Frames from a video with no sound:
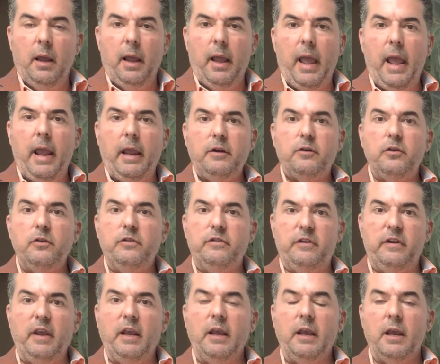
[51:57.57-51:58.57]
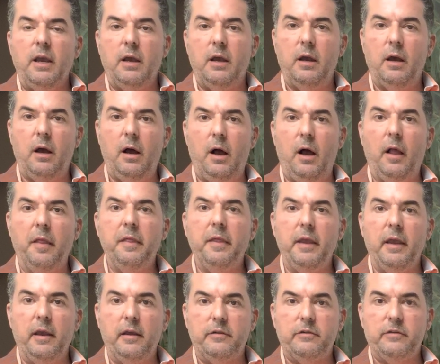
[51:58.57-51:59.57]
A to Z on
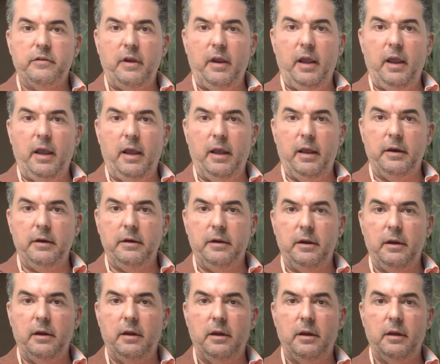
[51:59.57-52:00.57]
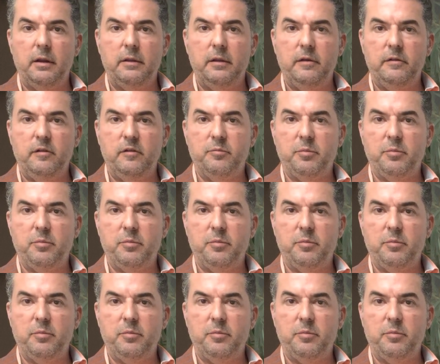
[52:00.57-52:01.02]
this, and this is